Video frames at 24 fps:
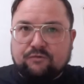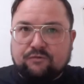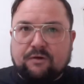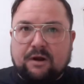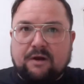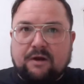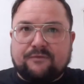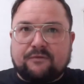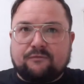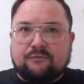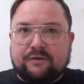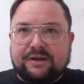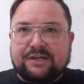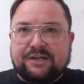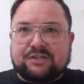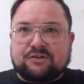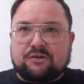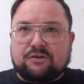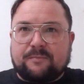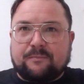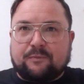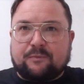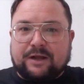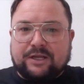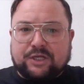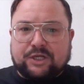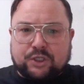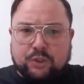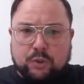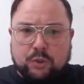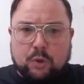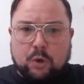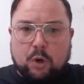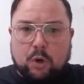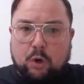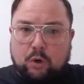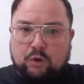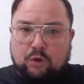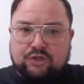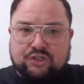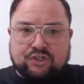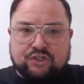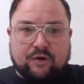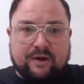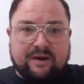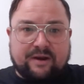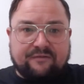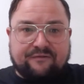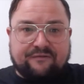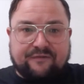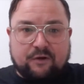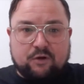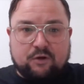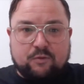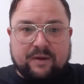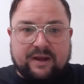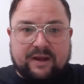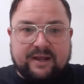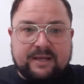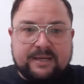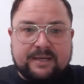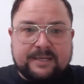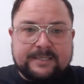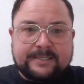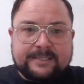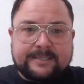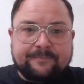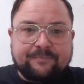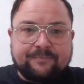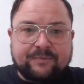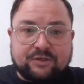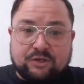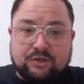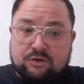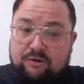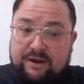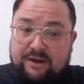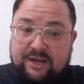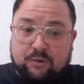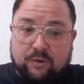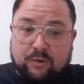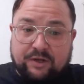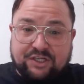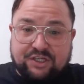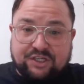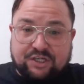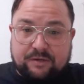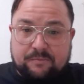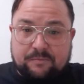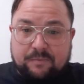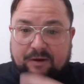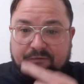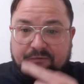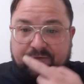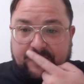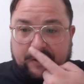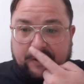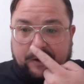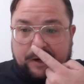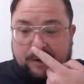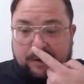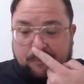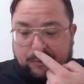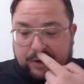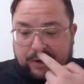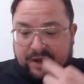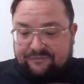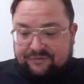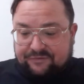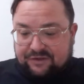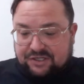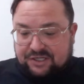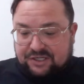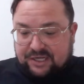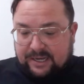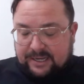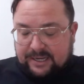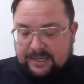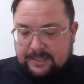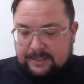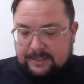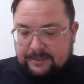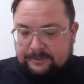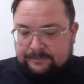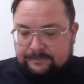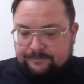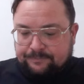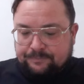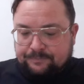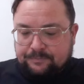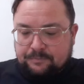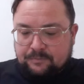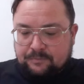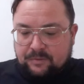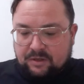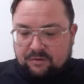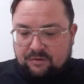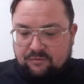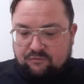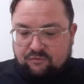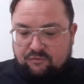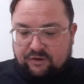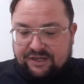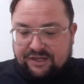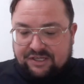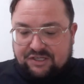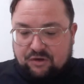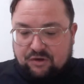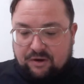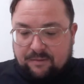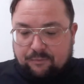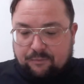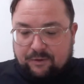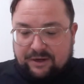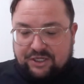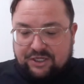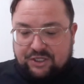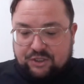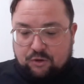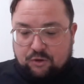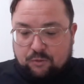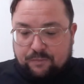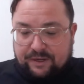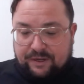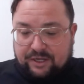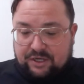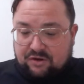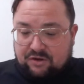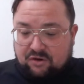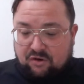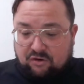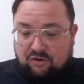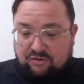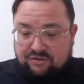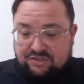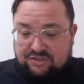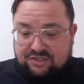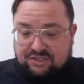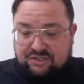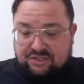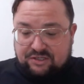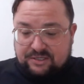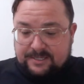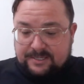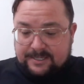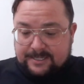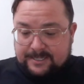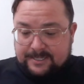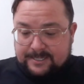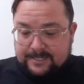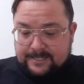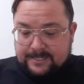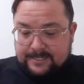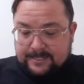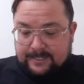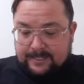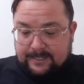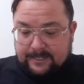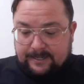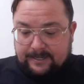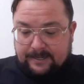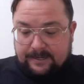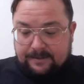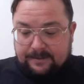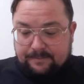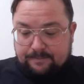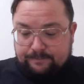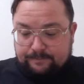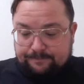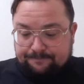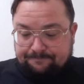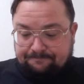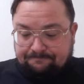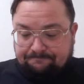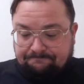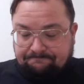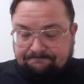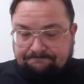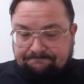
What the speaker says: rather re-sign Bradshaw or sign a Fobe? It's a great question, but I think I would have to say re-sign Bradshaw because he